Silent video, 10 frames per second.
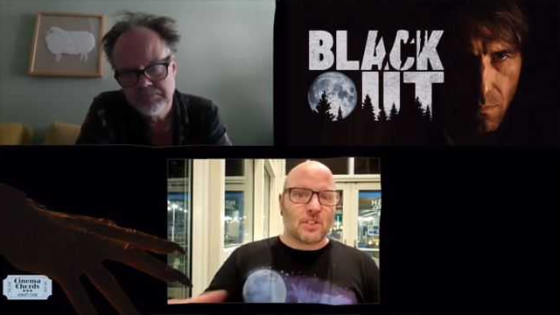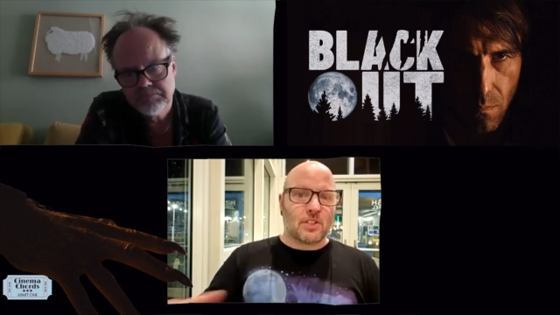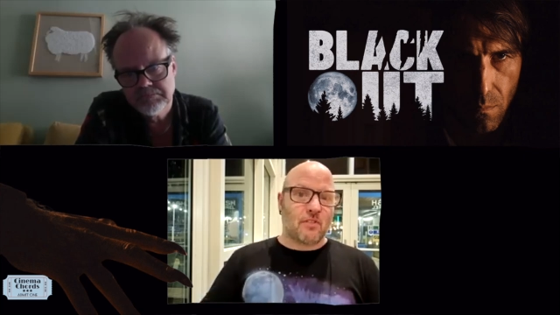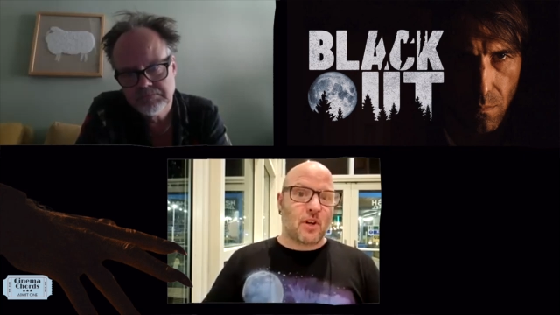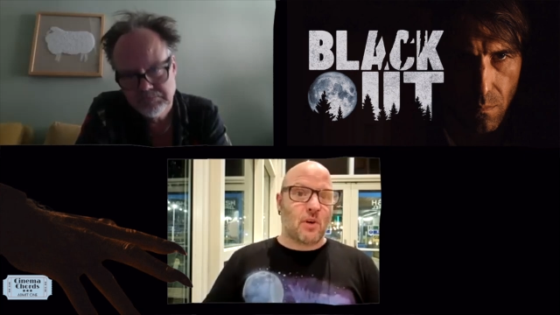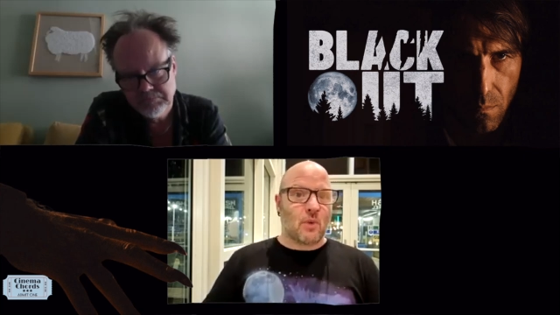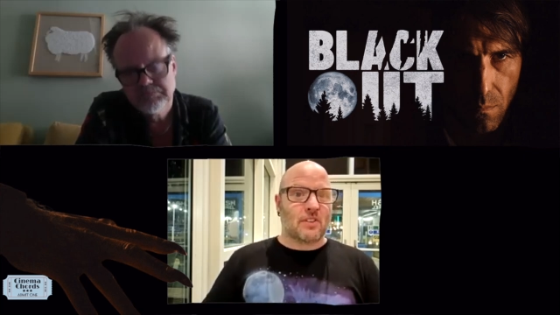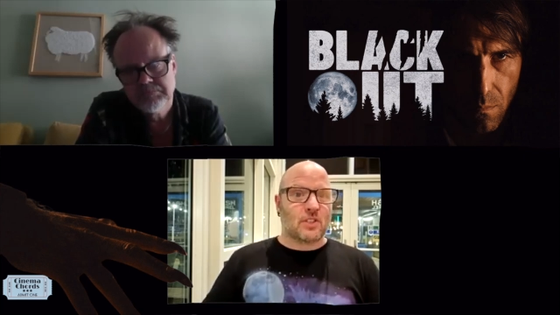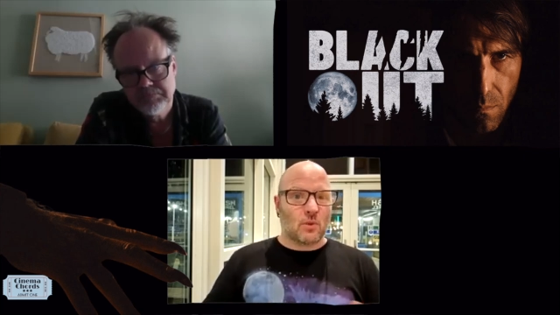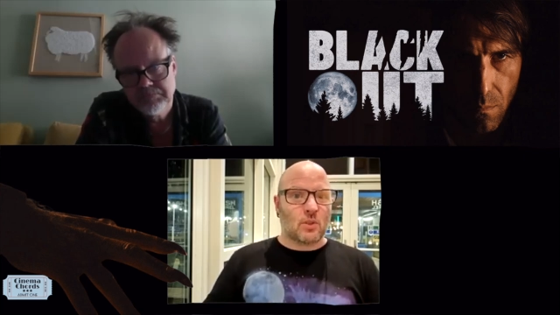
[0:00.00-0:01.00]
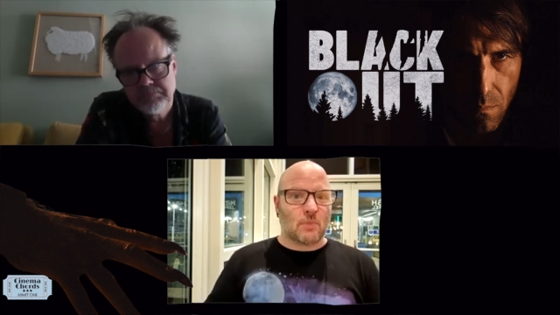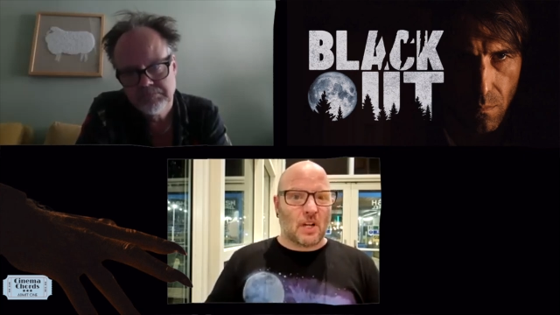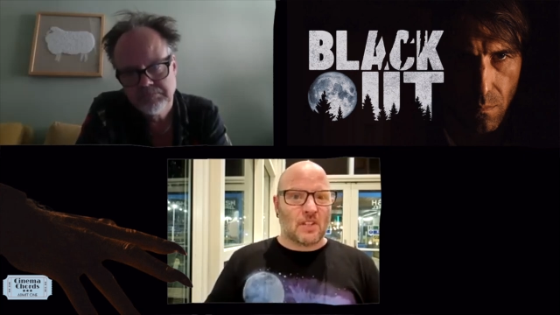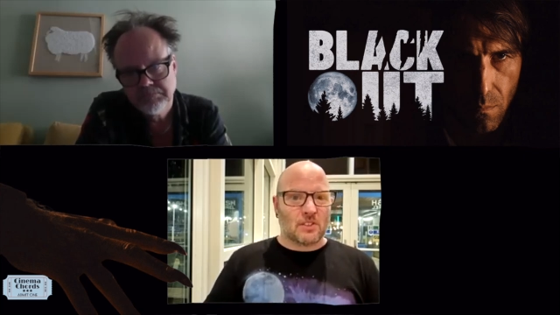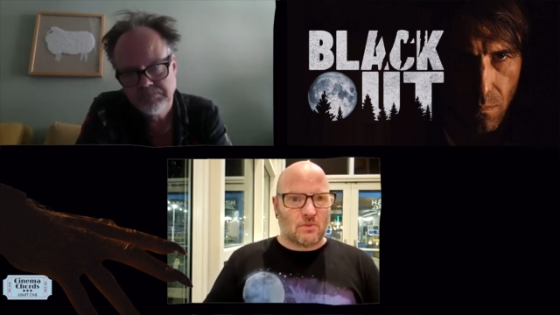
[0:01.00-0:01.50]
Speaker 1: in the film where he's talking
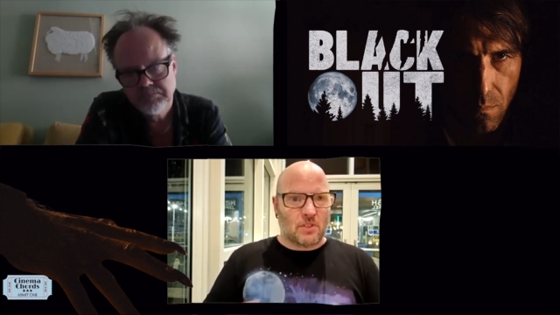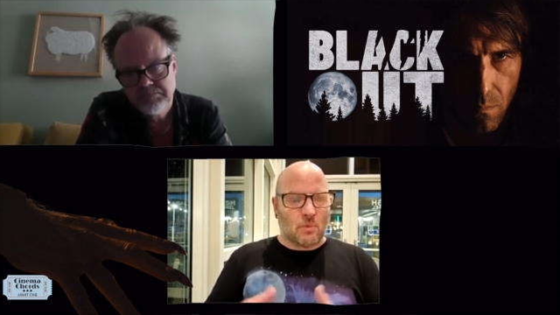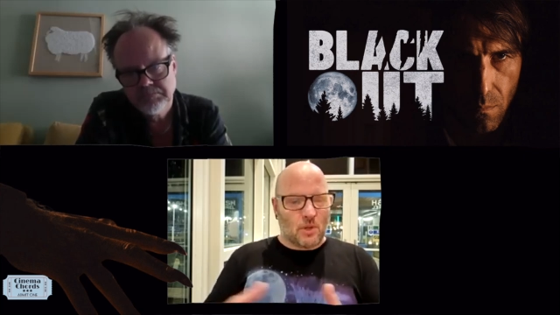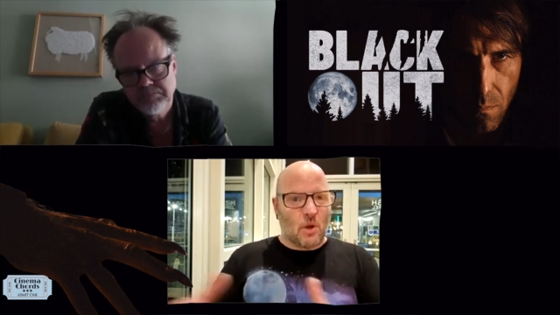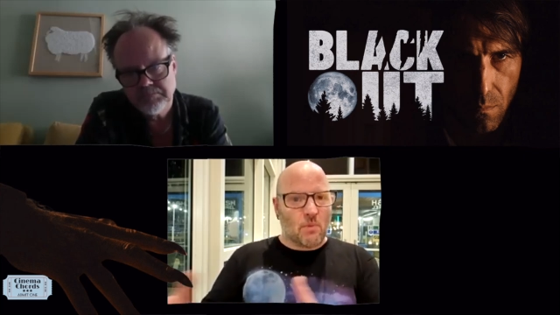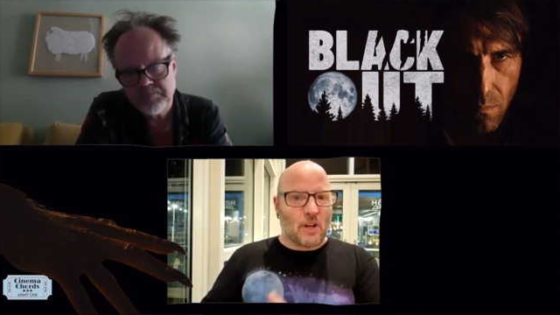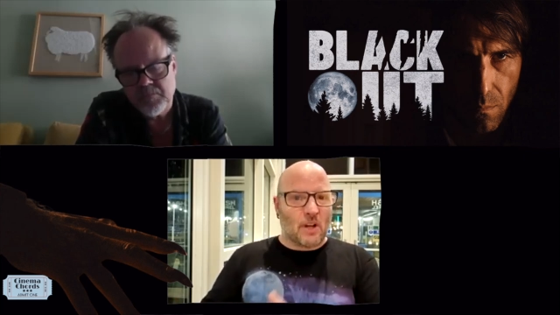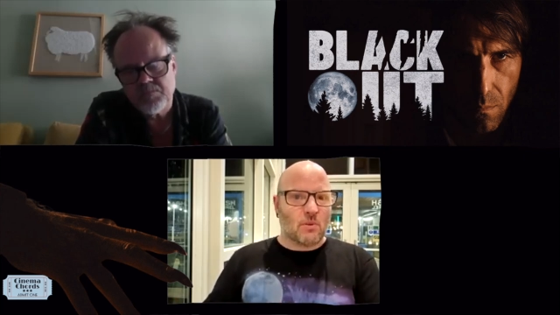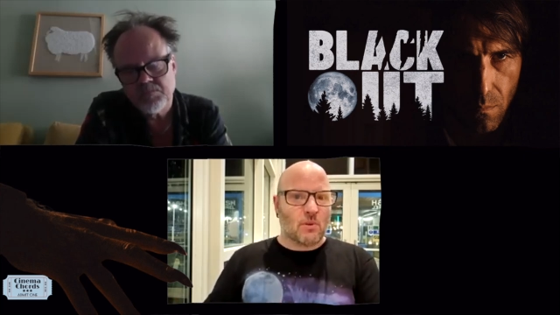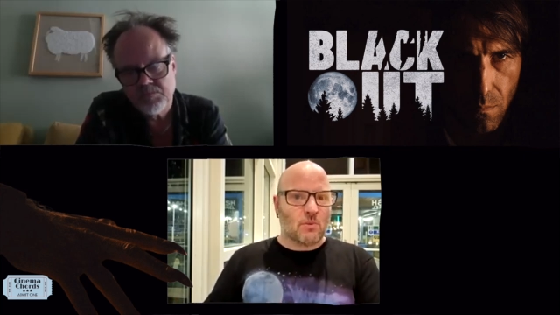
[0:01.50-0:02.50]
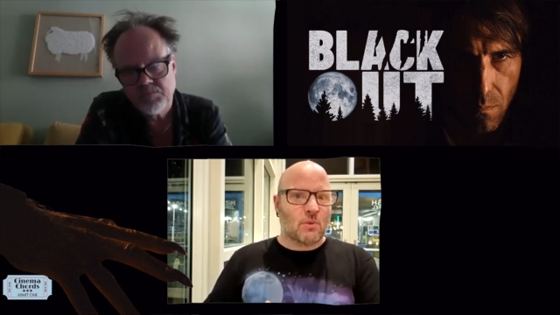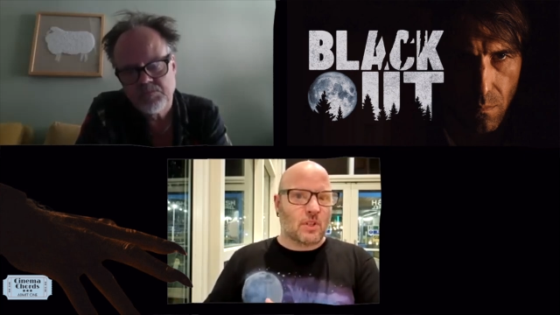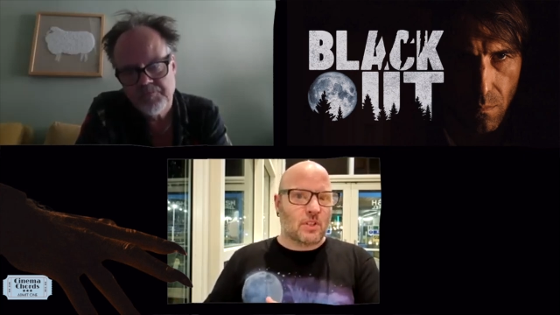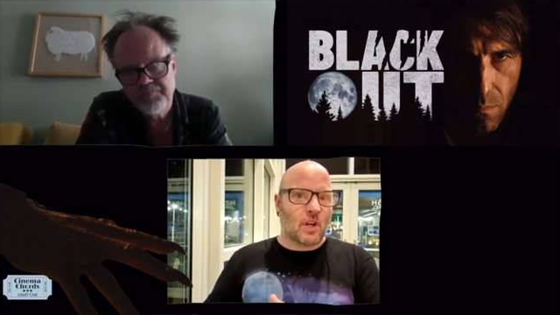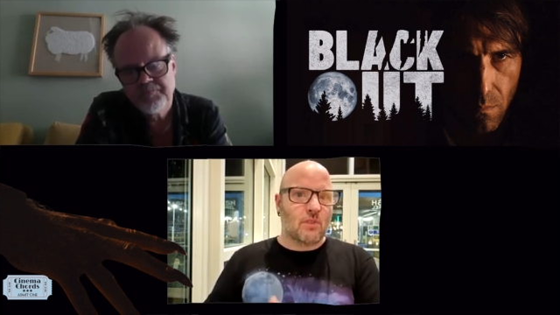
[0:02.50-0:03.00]
about this, you know, we're going back through
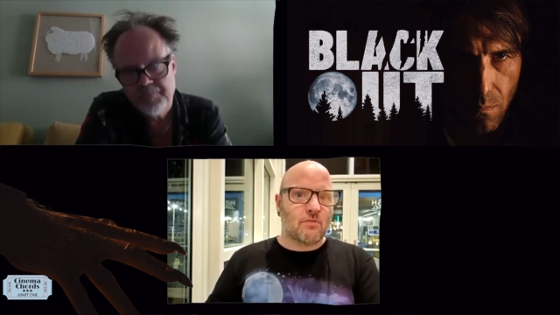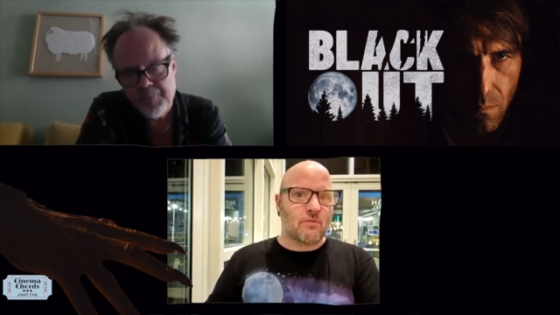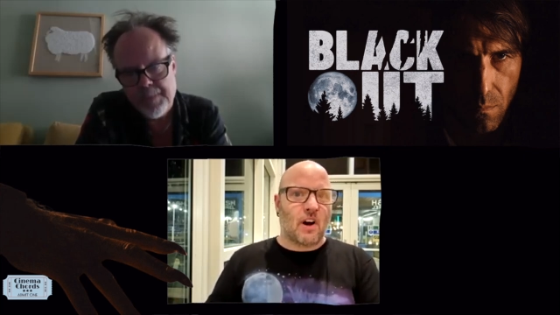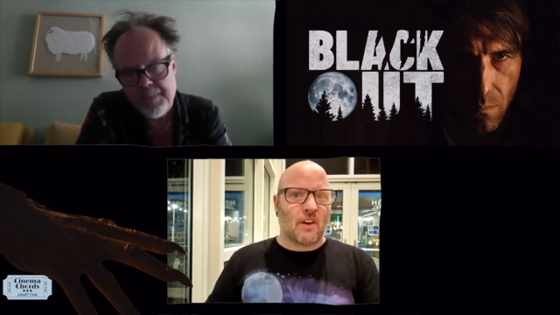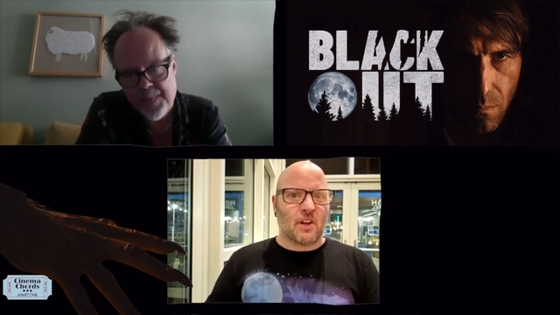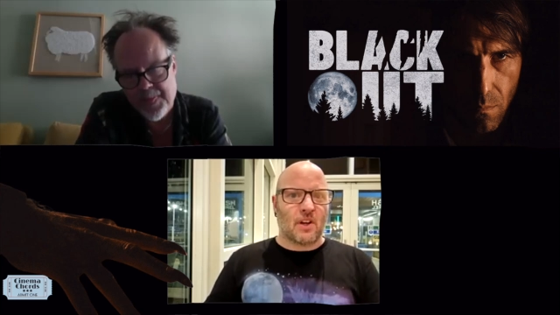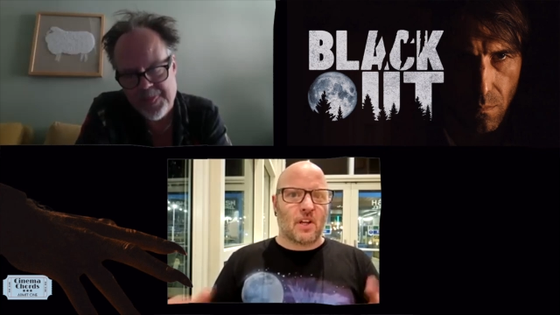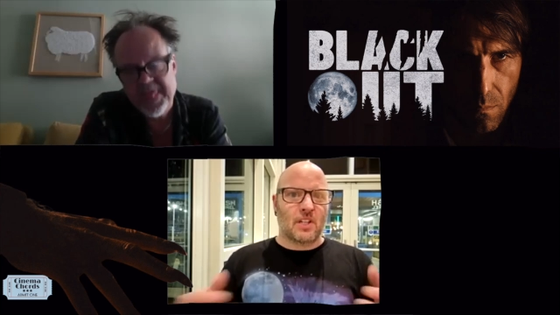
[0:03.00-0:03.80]
his own father, and